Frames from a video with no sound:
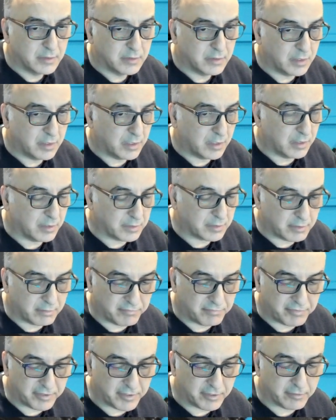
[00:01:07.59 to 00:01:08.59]

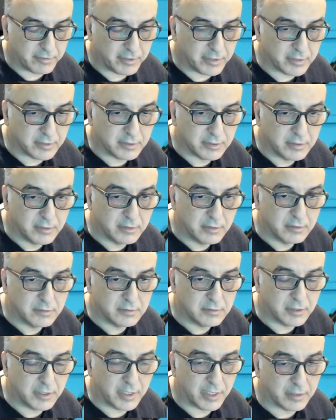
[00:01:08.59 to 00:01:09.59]
configure it
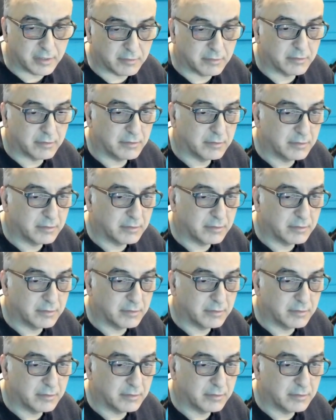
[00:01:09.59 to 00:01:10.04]
together